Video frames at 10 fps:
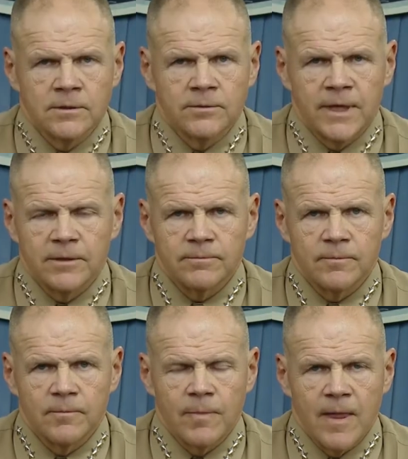Well,
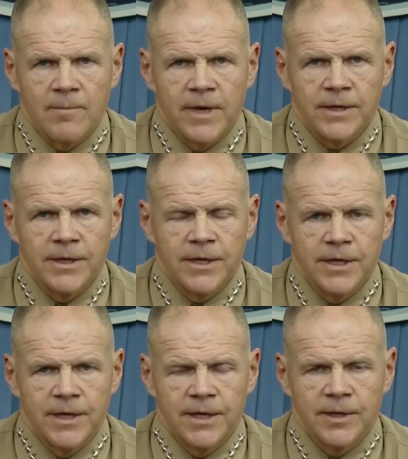I'm not going to
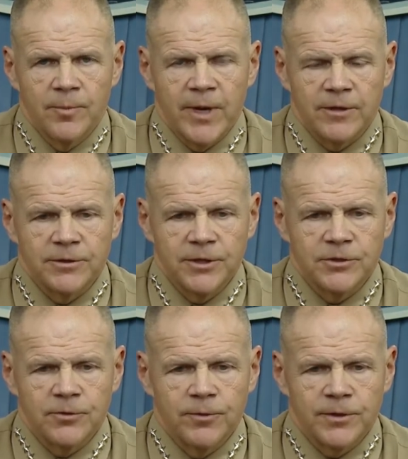get into penalties
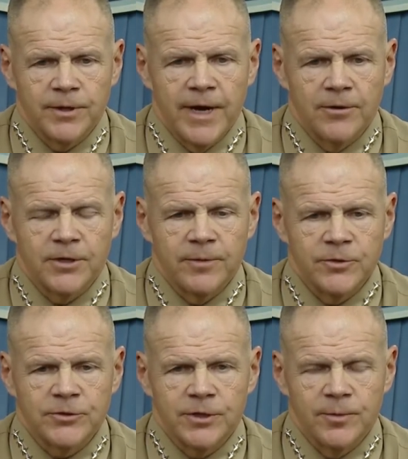and what the outcome
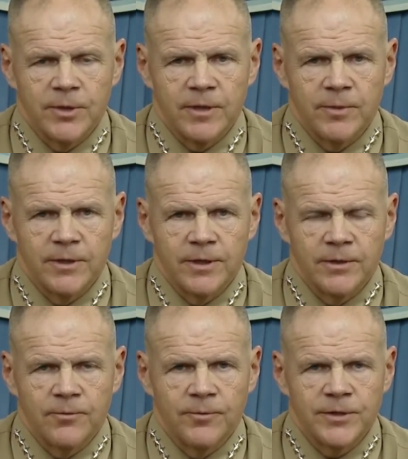is going to be, but
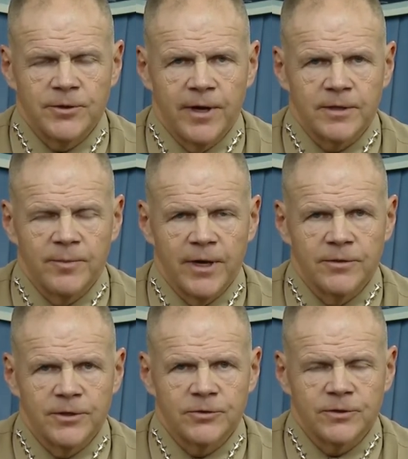and we talked about
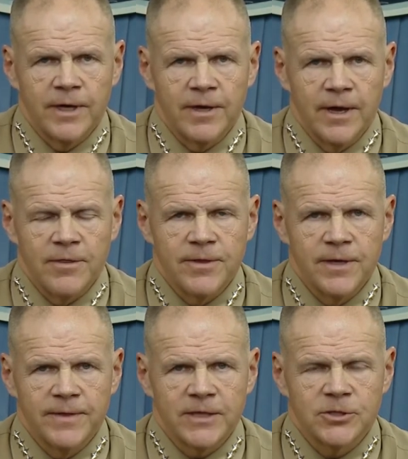this. I
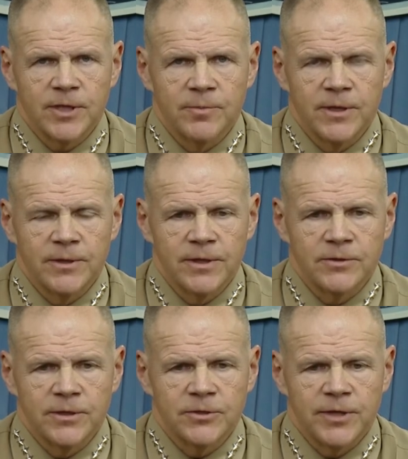think that's something
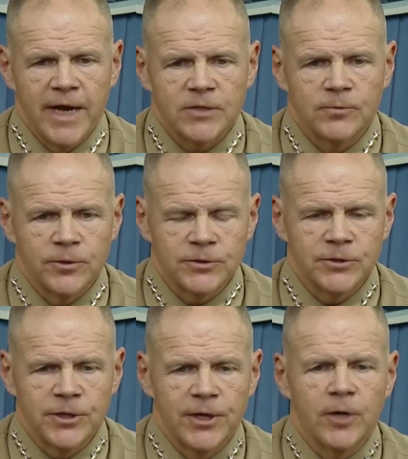that this task force is
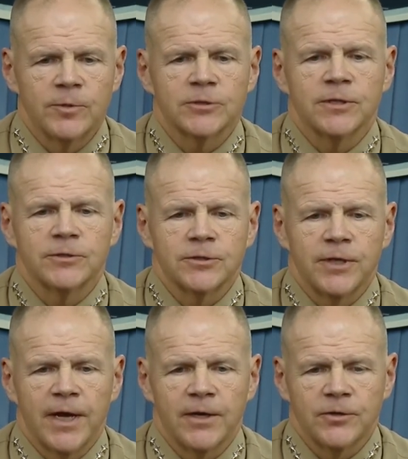going to help us
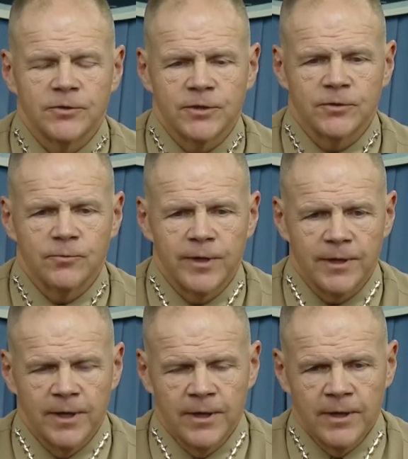understand is what,
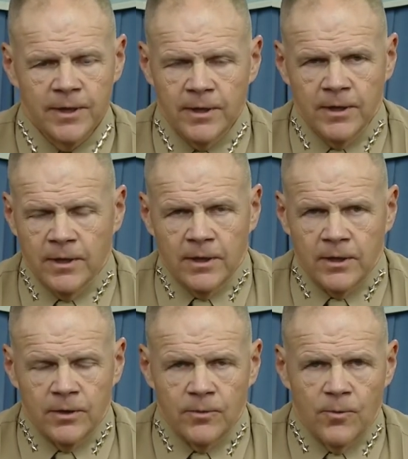
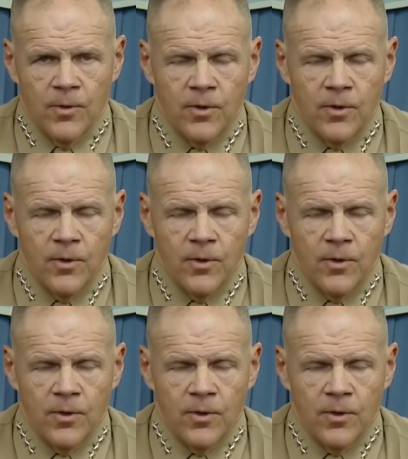you know,